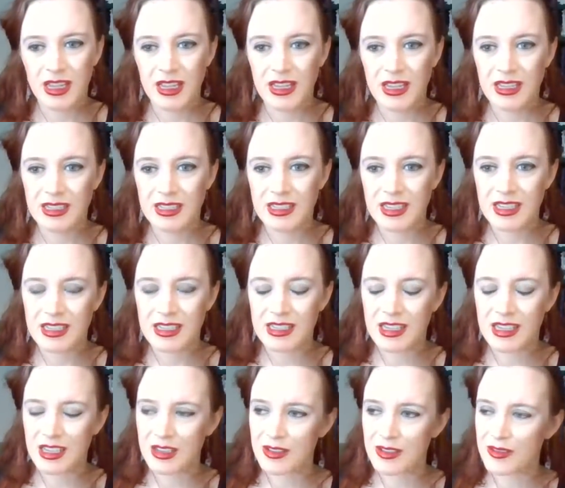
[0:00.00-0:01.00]
He sees
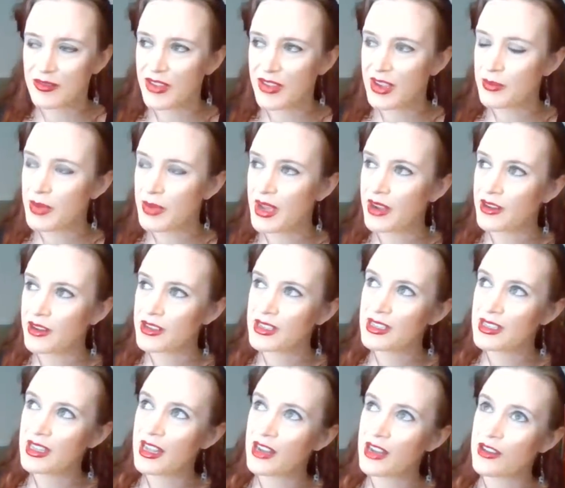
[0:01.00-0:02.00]
a vampire
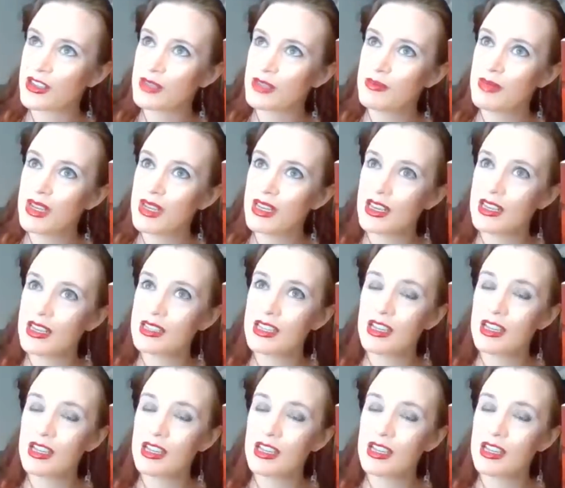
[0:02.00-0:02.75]
slayer's meetings.